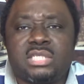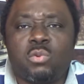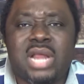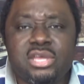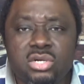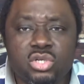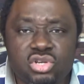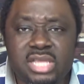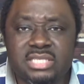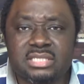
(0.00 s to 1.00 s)
is, what are you going
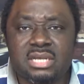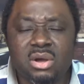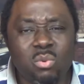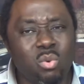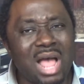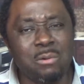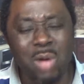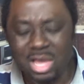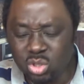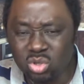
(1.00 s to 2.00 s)
to treat?
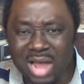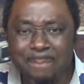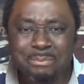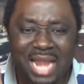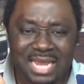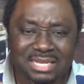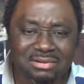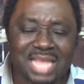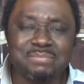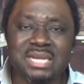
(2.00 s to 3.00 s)
Why are you going to apply
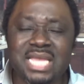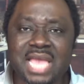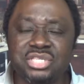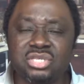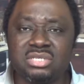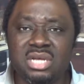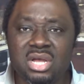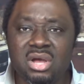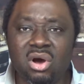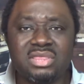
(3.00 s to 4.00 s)
the right
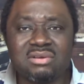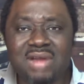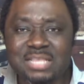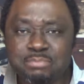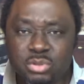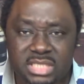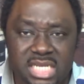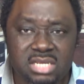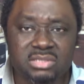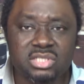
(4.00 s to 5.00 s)
medication or the right
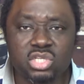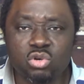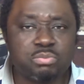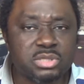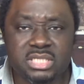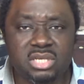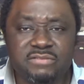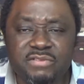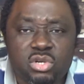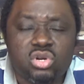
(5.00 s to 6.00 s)
procedures, surgical
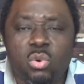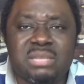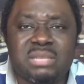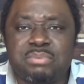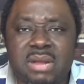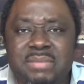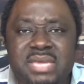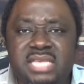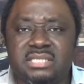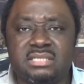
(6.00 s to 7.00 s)
procedures, if you don't know what the problem
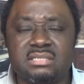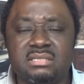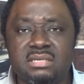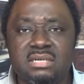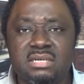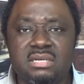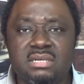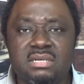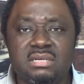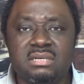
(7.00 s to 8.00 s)
is?
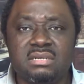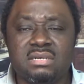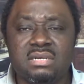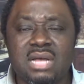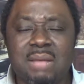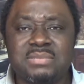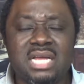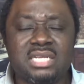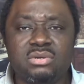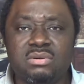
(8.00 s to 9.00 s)
I'm
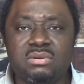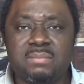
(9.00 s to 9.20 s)
telling you.